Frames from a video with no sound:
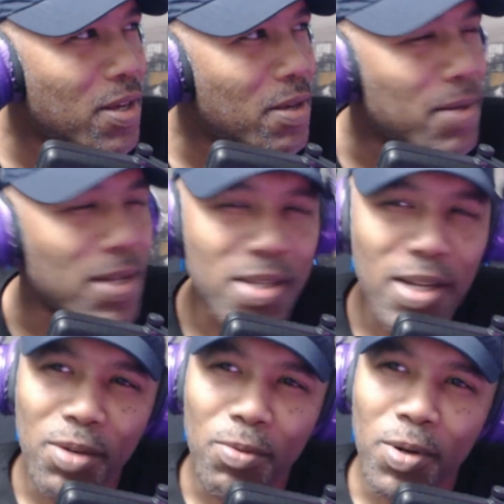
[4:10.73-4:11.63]
That's
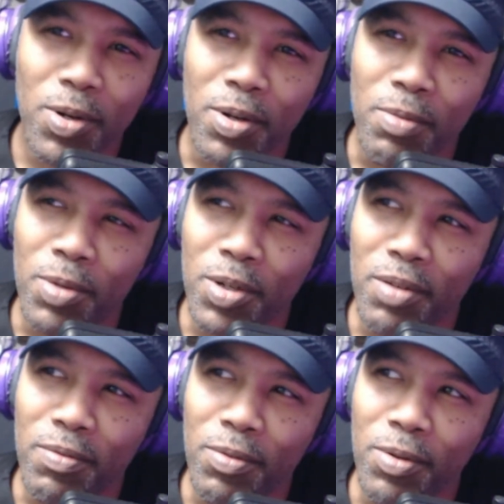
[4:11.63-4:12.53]
not the word I'm
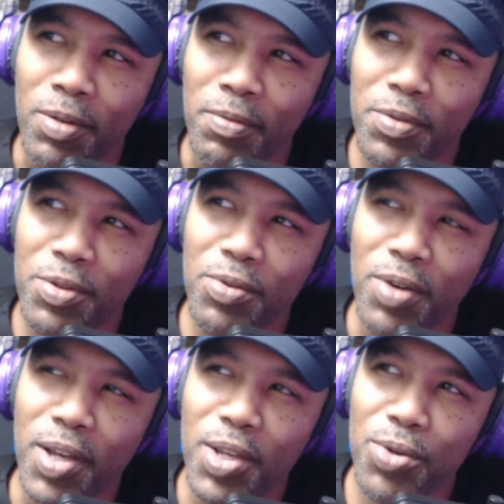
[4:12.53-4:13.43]
looking for.
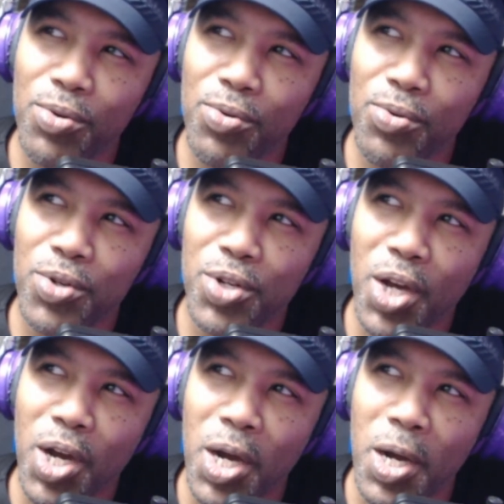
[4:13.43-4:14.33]
A huge
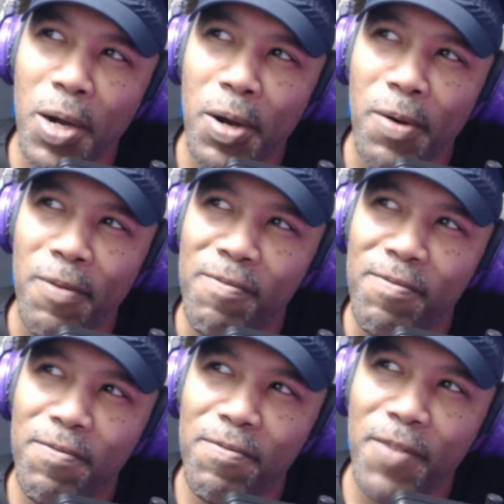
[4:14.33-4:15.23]

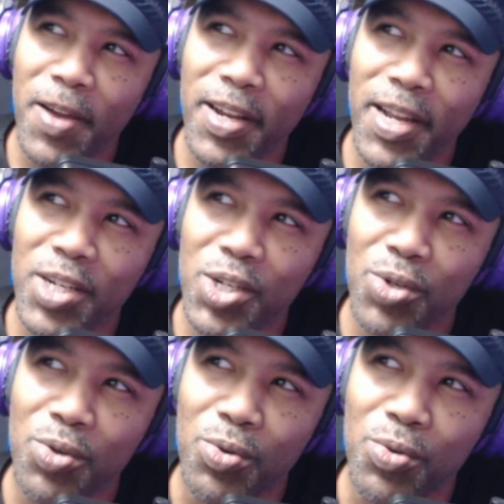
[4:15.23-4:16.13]

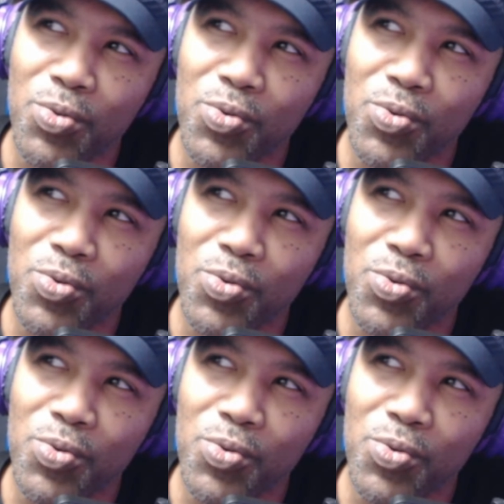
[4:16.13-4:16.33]
financial